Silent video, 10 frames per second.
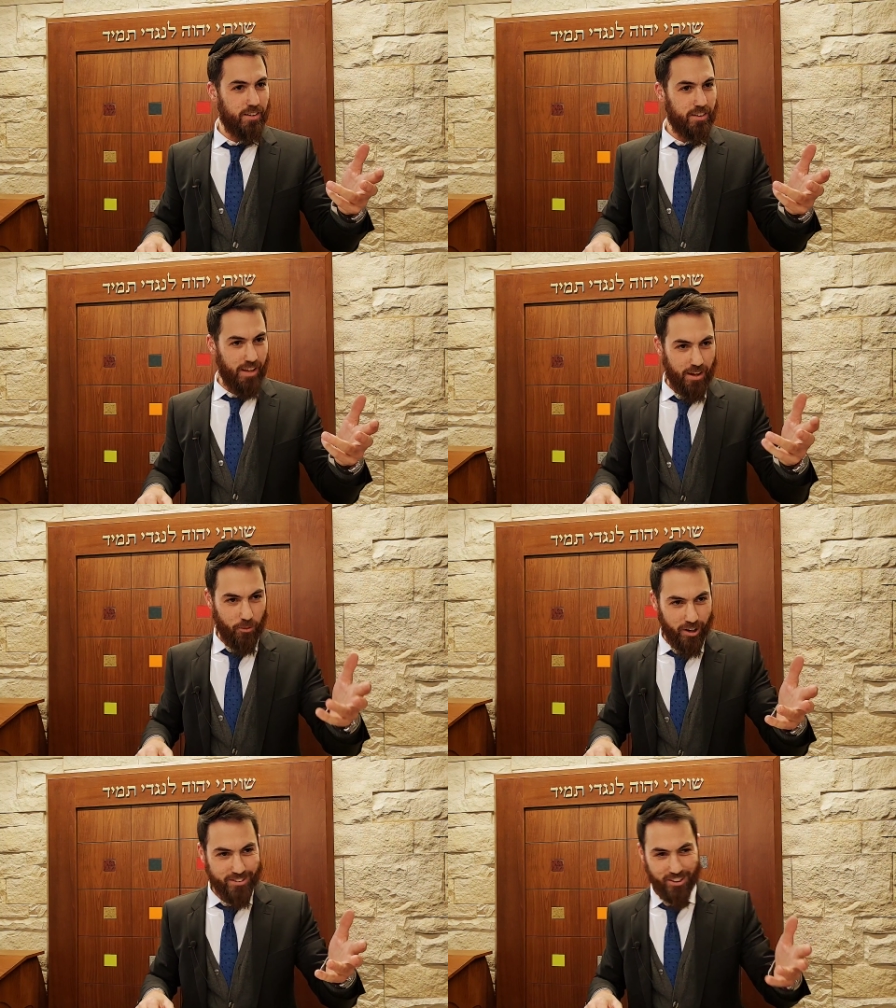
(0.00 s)
Yeah, it
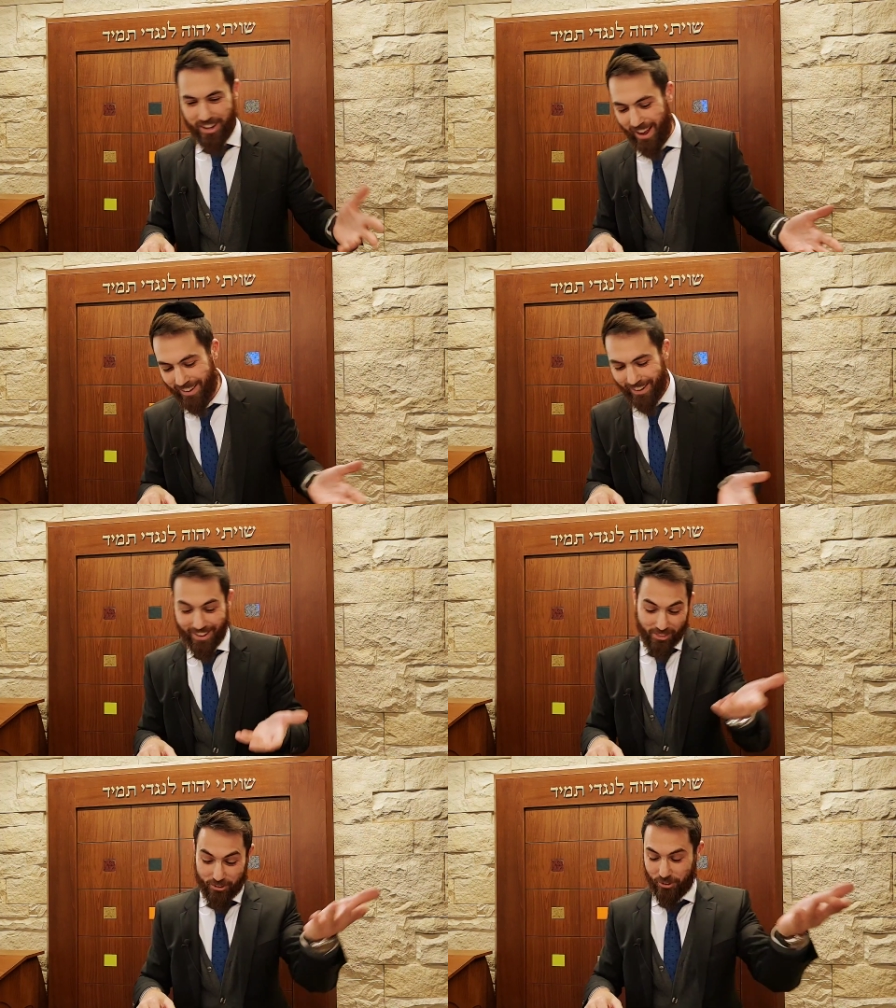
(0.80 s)
works? Okay. I
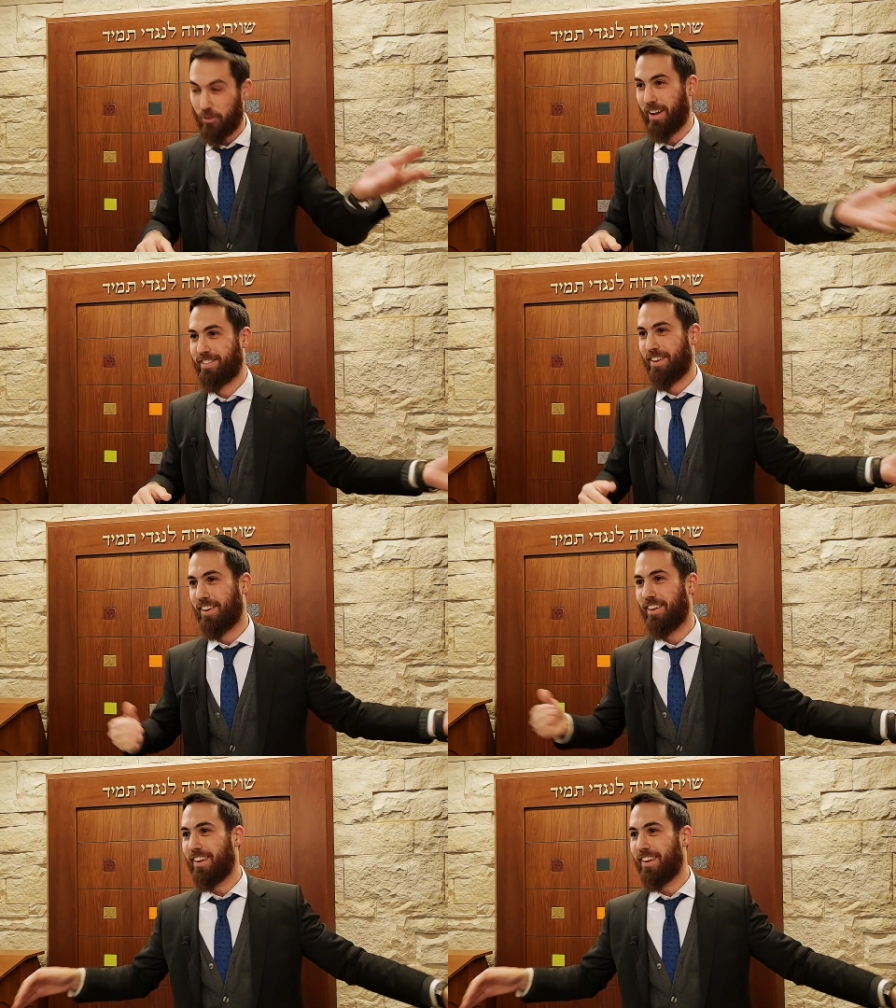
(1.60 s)
thought someone has to.